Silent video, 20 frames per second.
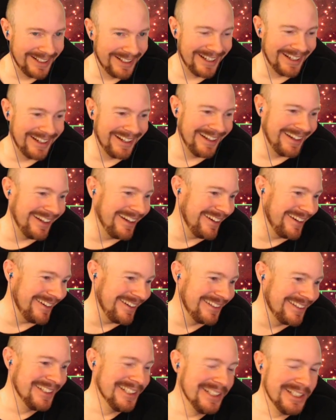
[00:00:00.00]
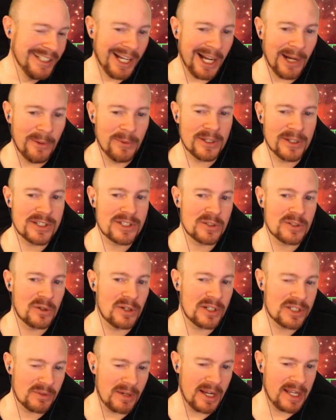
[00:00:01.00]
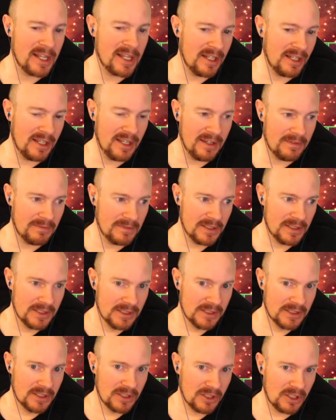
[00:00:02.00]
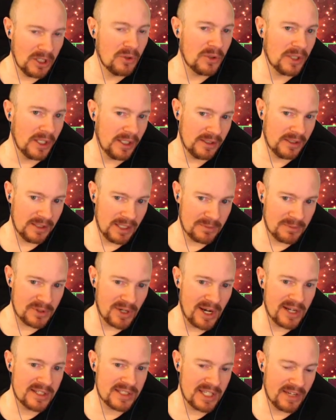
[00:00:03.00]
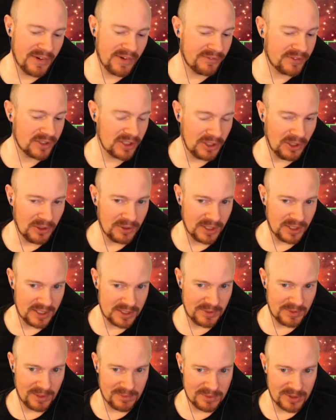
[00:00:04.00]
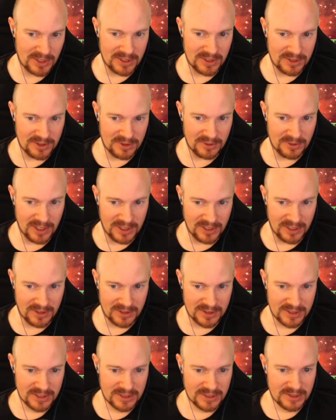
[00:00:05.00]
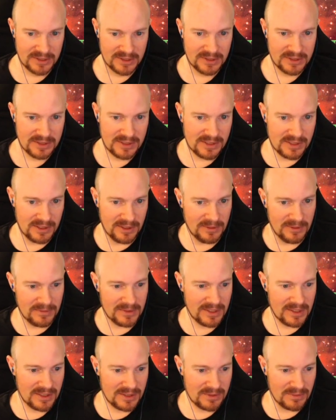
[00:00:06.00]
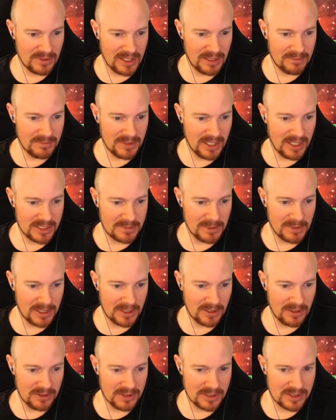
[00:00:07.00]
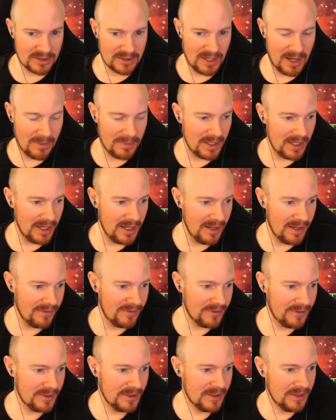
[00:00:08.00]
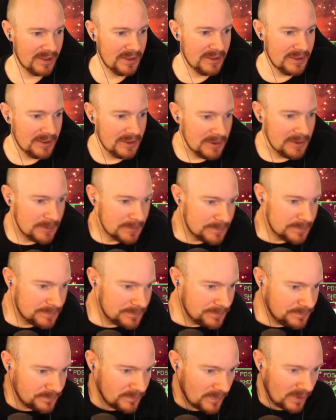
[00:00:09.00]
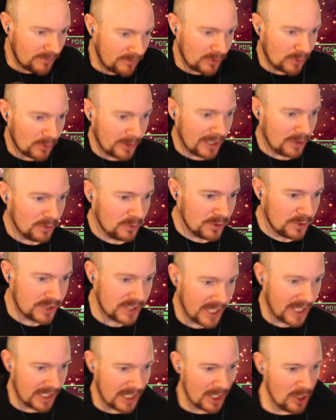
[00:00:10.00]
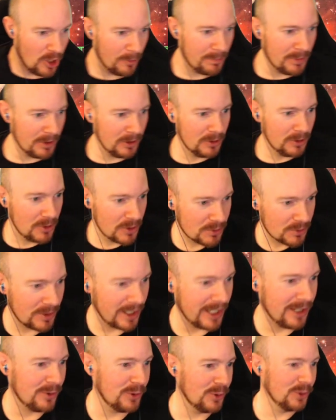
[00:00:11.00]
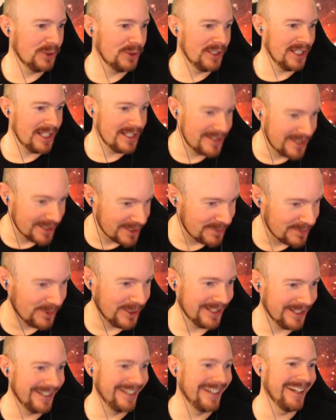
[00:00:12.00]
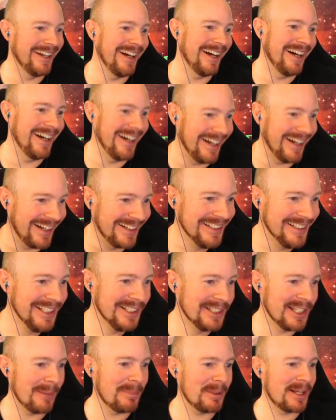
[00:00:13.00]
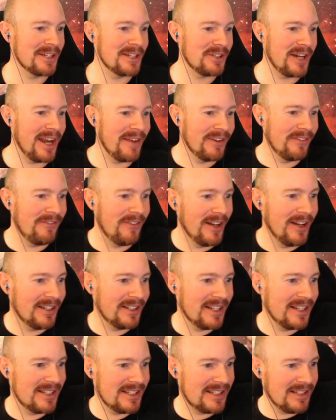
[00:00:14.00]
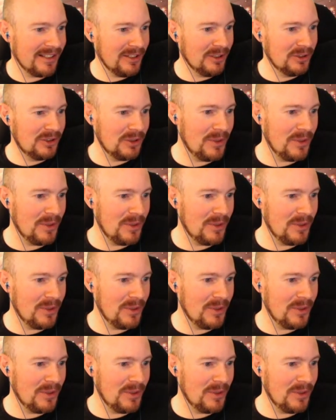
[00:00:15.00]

I want a store so I can get cloaking. I'm trying to save up for cloaking is what I'm trying to do right now. So that's why I'm not spending all this scrap that I have. For Raul's sake, I hope you lose. Raul needs this one. not because you're having fun, because it's a little too